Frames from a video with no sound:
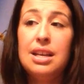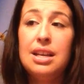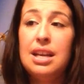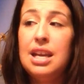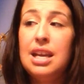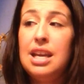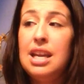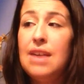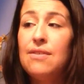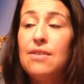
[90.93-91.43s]

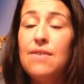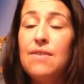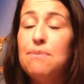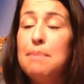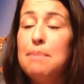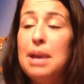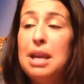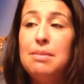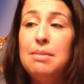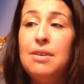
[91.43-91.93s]
He never
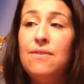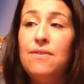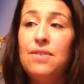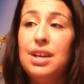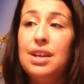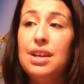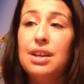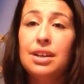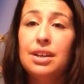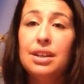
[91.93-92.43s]
made me
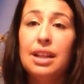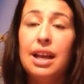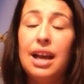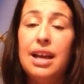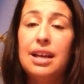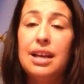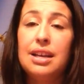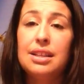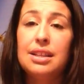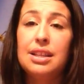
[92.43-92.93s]
feel
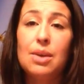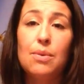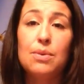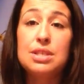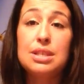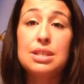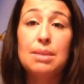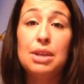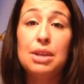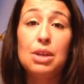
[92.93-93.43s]
like there
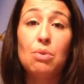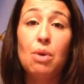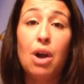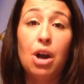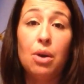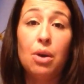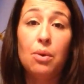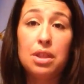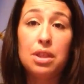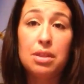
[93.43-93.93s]
was something
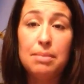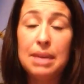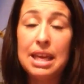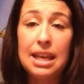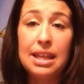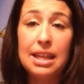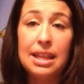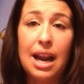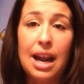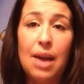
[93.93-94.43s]
wrong with
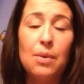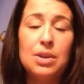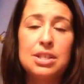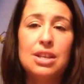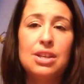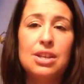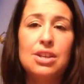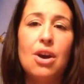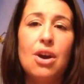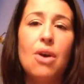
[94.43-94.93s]
me, that I
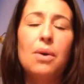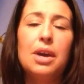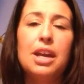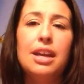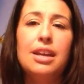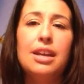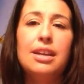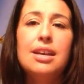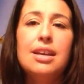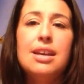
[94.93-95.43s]
wasn't
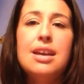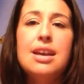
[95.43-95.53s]
going.